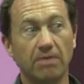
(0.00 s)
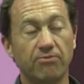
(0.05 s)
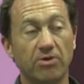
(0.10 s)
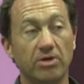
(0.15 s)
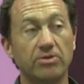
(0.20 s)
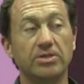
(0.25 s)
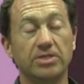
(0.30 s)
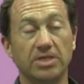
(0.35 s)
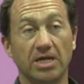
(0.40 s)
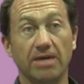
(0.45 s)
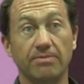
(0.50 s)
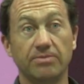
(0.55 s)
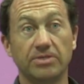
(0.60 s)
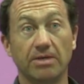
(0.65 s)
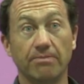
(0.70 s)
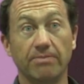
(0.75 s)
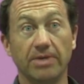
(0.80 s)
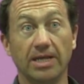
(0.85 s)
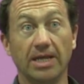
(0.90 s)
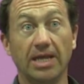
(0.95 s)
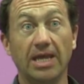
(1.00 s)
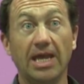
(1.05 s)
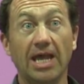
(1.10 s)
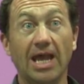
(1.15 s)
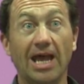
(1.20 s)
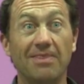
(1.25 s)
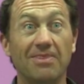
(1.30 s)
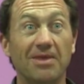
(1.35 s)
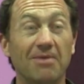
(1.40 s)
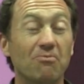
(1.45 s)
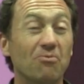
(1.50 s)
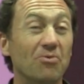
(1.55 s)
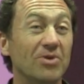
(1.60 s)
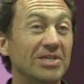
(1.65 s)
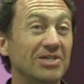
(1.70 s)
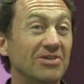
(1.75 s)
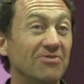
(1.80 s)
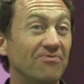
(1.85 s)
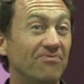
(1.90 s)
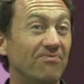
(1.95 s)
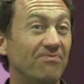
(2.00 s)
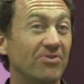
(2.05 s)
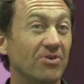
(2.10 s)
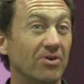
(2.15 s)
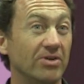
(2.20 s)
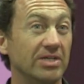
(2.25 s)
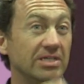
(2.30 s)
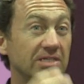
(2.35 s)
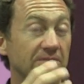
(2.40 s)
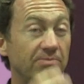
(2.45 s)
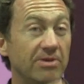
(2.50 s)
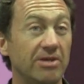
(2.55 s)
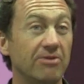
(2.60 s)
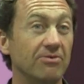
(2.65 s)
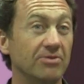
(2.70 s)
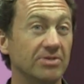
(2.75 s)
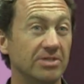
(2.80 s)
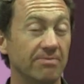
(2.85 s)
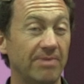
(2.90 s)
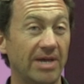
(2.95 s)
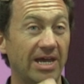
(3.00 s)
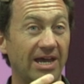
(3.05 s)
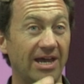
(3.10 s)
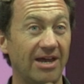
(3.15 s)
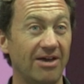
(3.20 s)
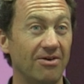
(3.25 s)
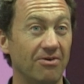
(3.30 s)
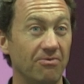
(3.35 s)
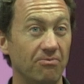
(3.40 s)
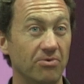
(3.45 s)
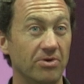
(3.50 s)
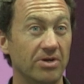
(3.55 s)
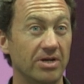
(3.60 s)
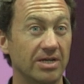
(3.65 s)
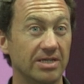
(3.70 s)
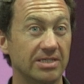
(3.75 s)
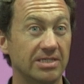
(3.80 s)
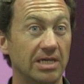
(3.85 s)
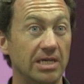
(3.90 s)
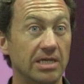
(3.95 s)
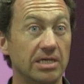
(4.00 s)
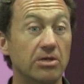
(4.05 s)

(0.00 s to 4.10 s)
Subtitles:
prototype something, and then when you've got experience about how it works,